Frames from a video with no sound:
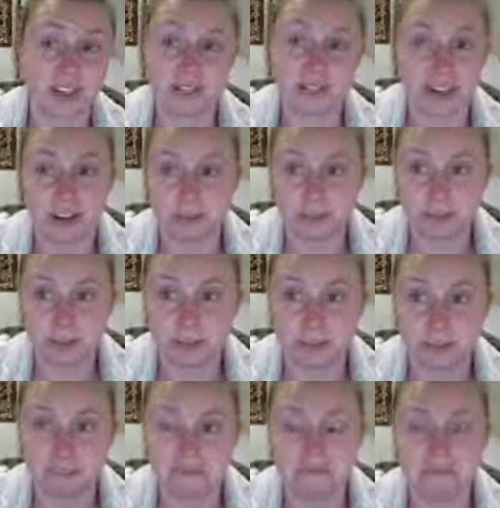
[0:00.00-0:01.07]
said I've read
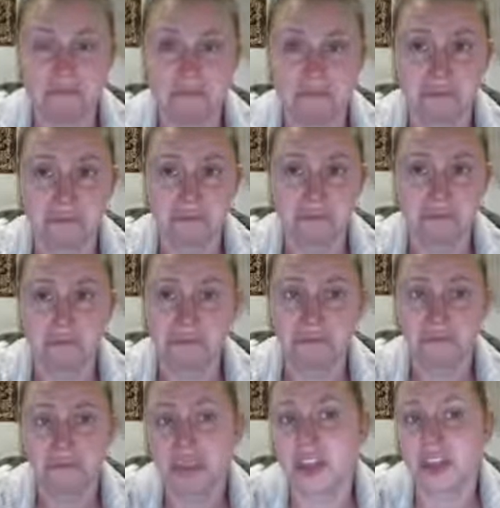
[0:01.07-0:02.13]

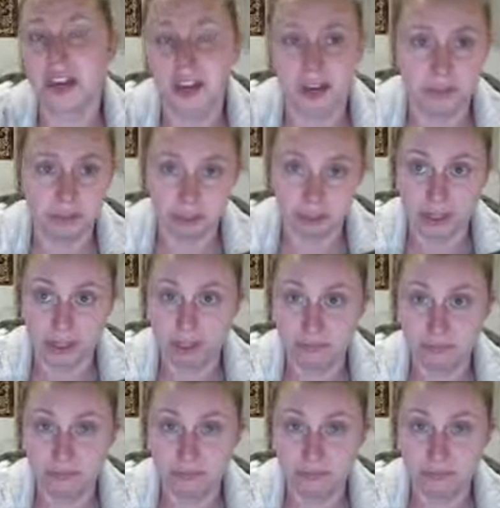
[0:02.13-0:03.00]
that I haven't read.